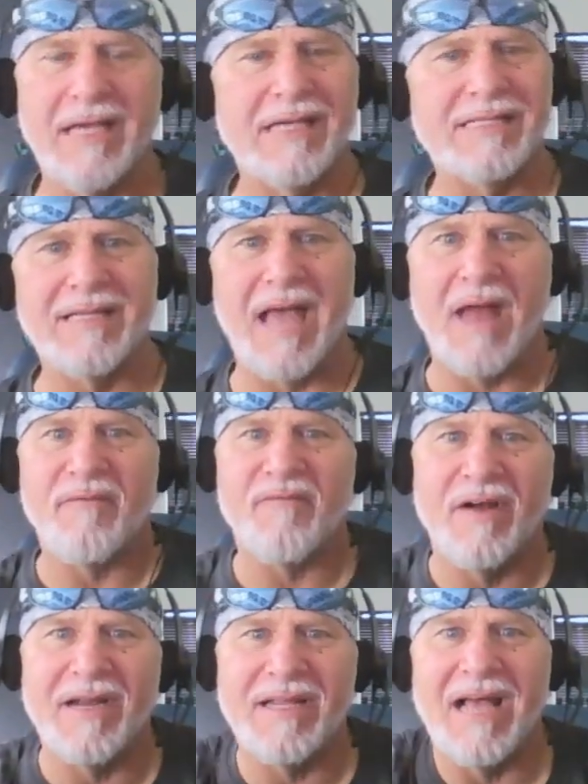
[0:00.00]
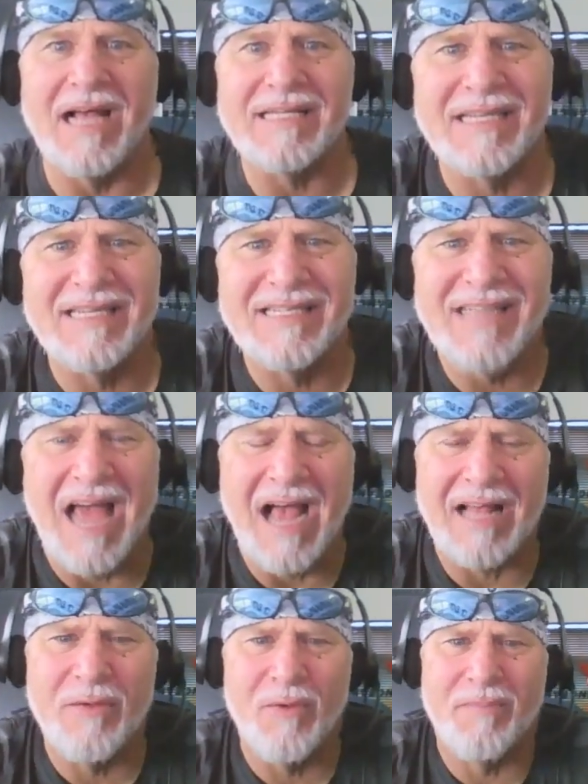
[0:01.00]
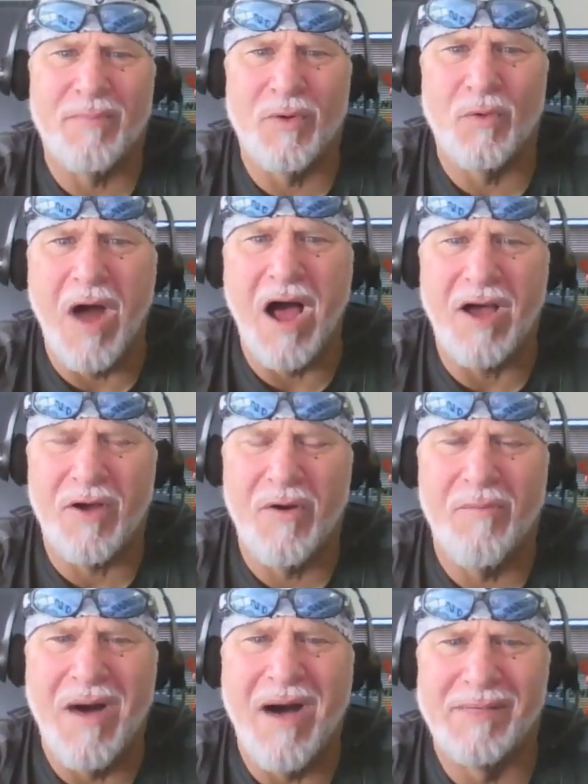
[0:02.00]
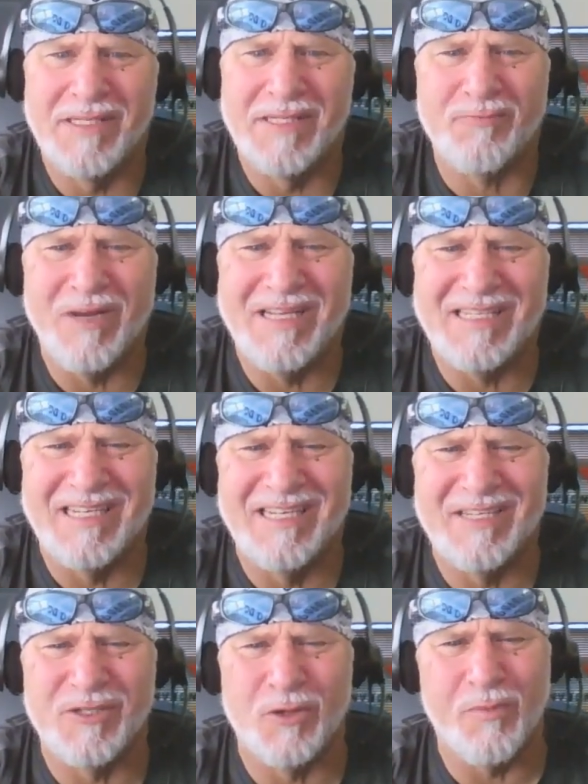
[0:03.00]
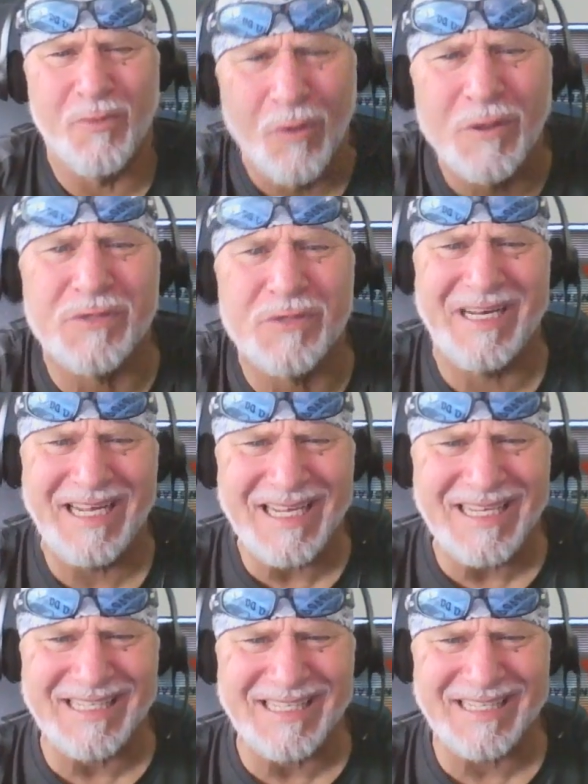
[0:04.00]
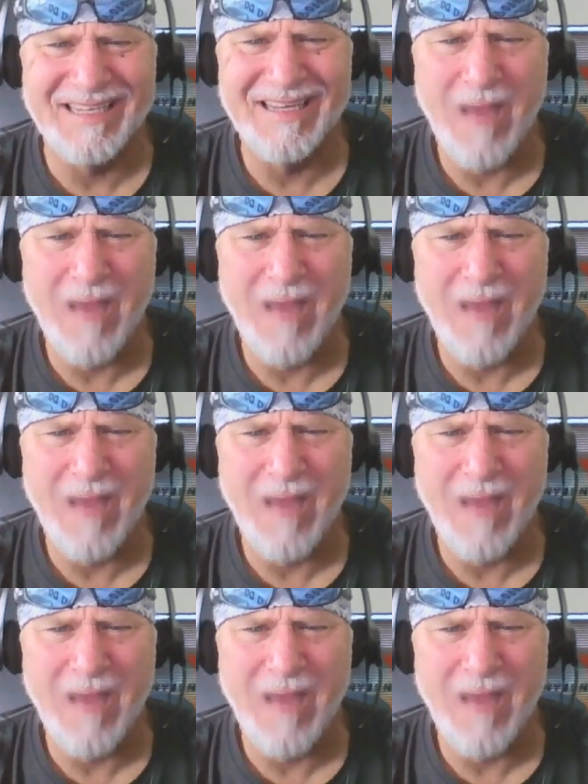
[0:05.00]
Isn't that funny? That's exactly what Barack Obama's presidential portrait is.